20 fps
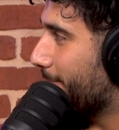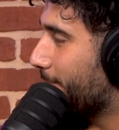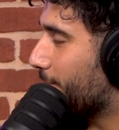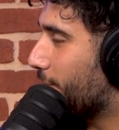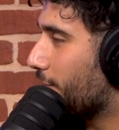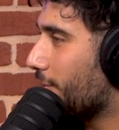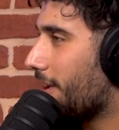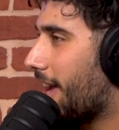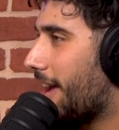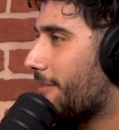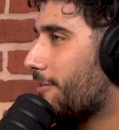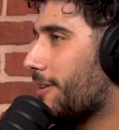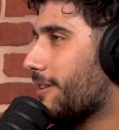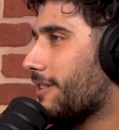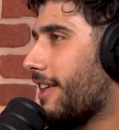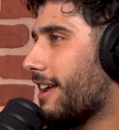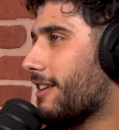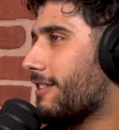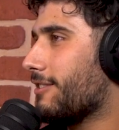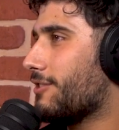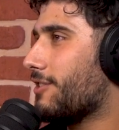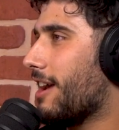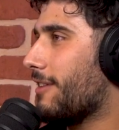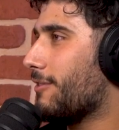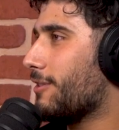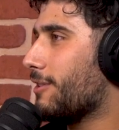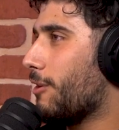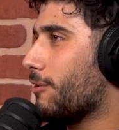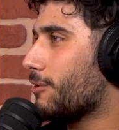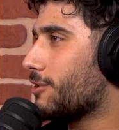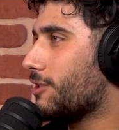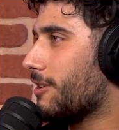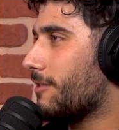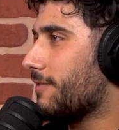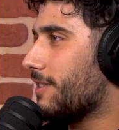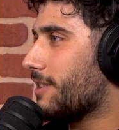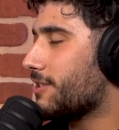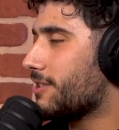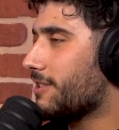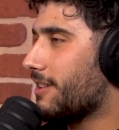do you have a long-term
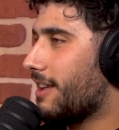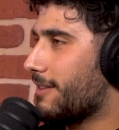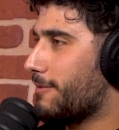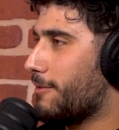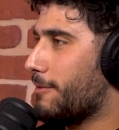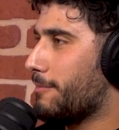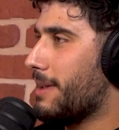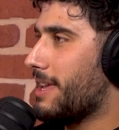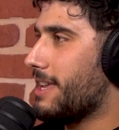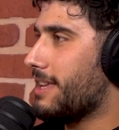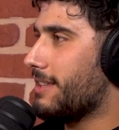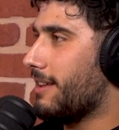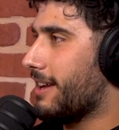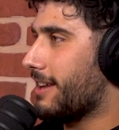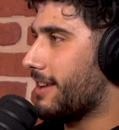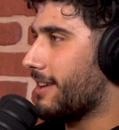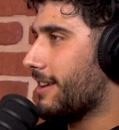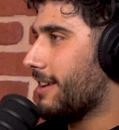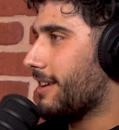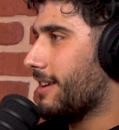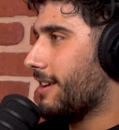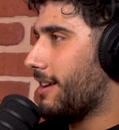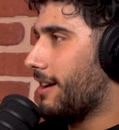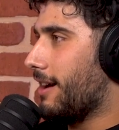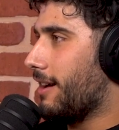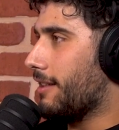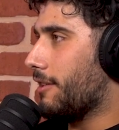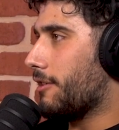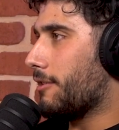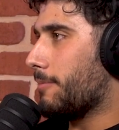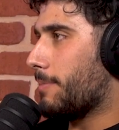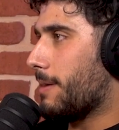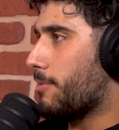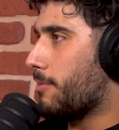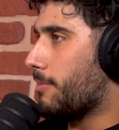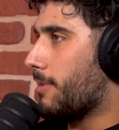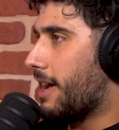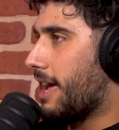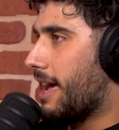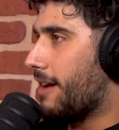vision? Like for me, like a lot of
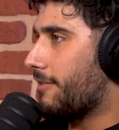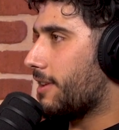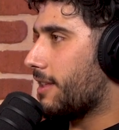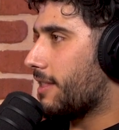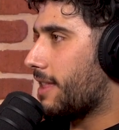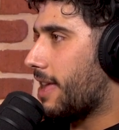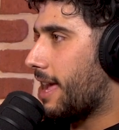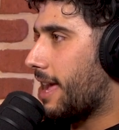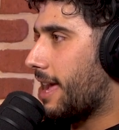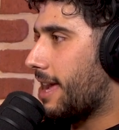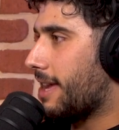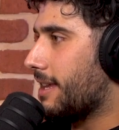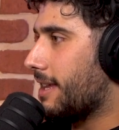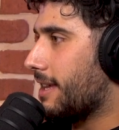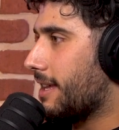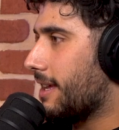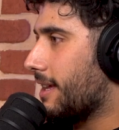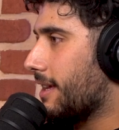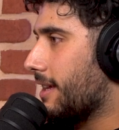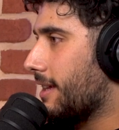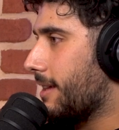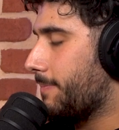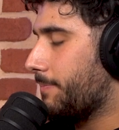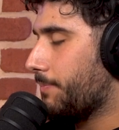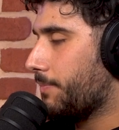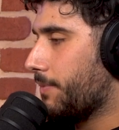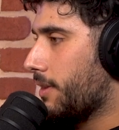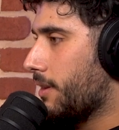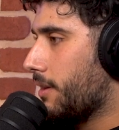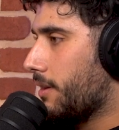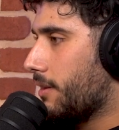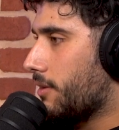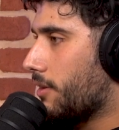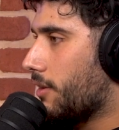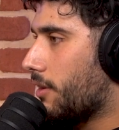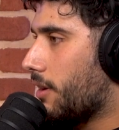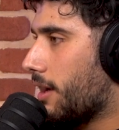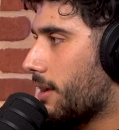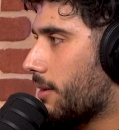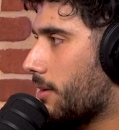people might have it in their head.
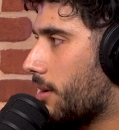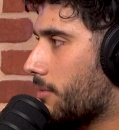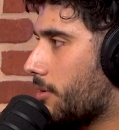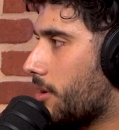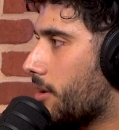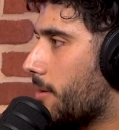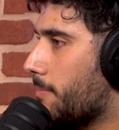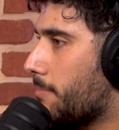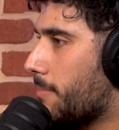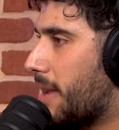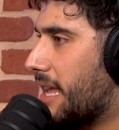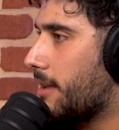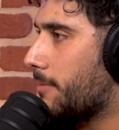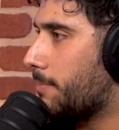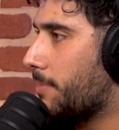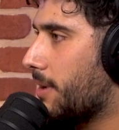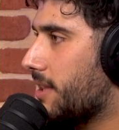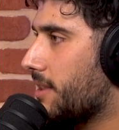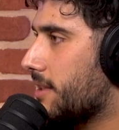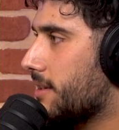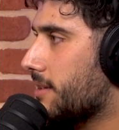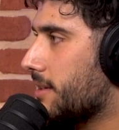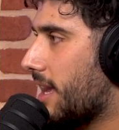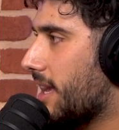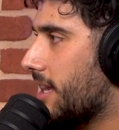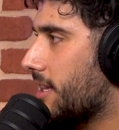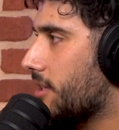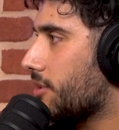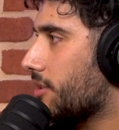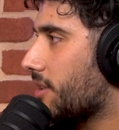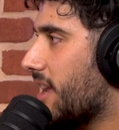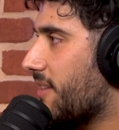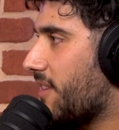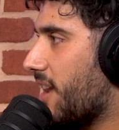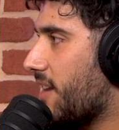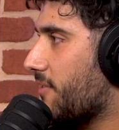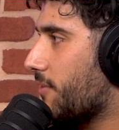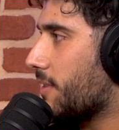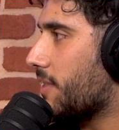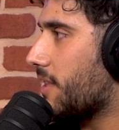I'm going to make it by this age. I'm going to have
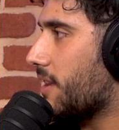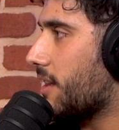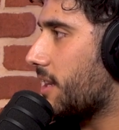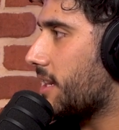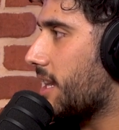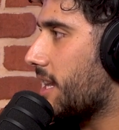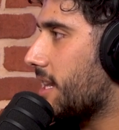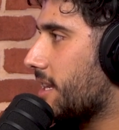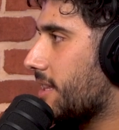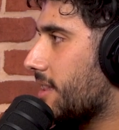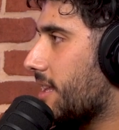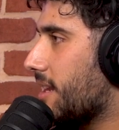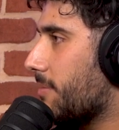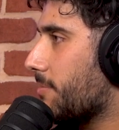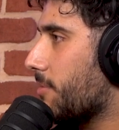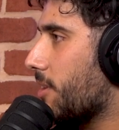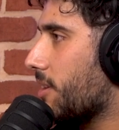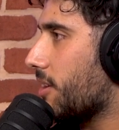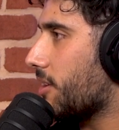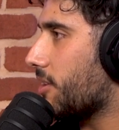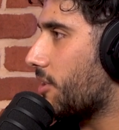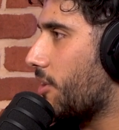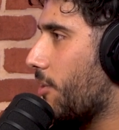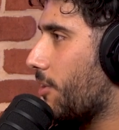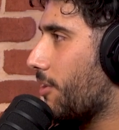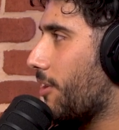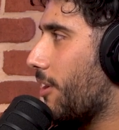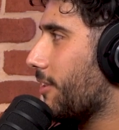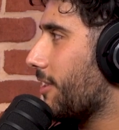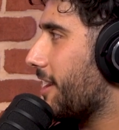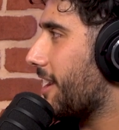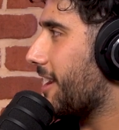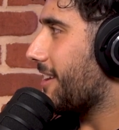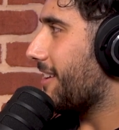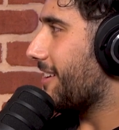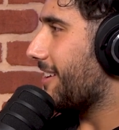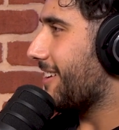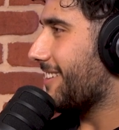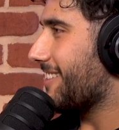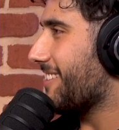everything I need, and then I'm going to go on holiday.
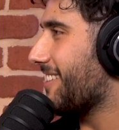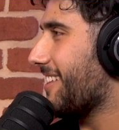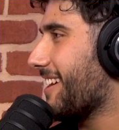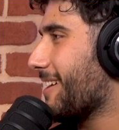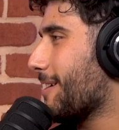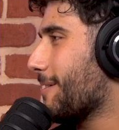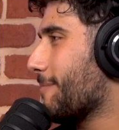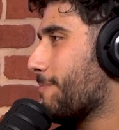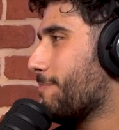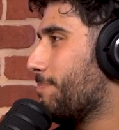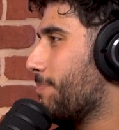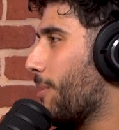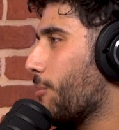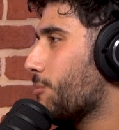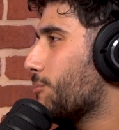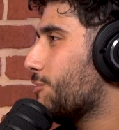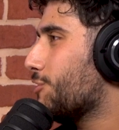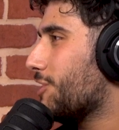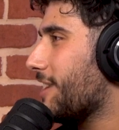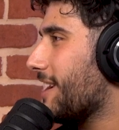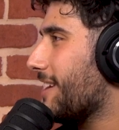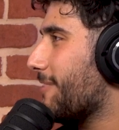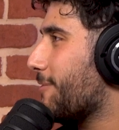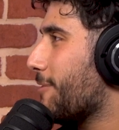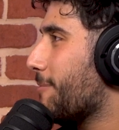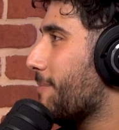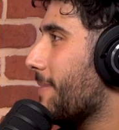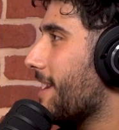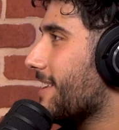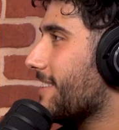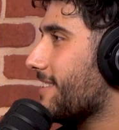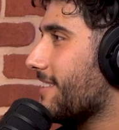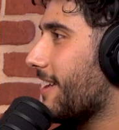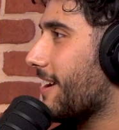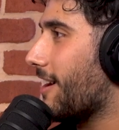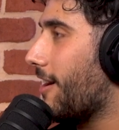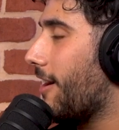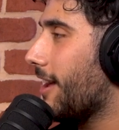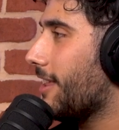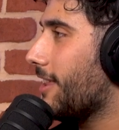And it's like bullshit. For me, it's
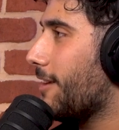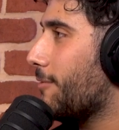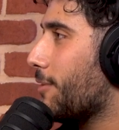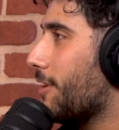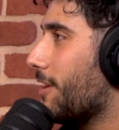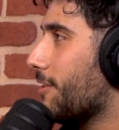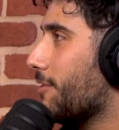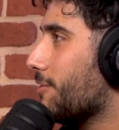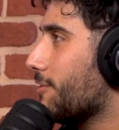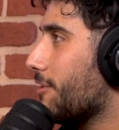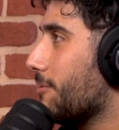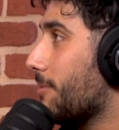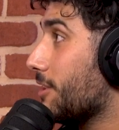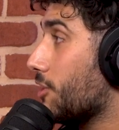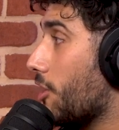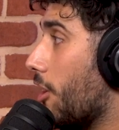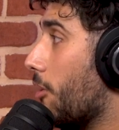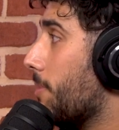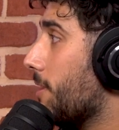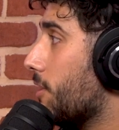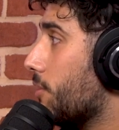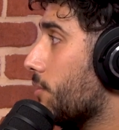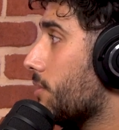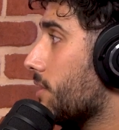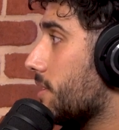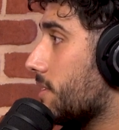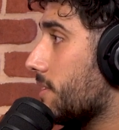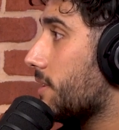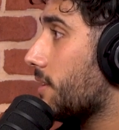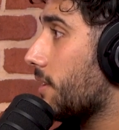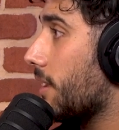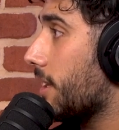like I love what I do so much. I'll be doing this until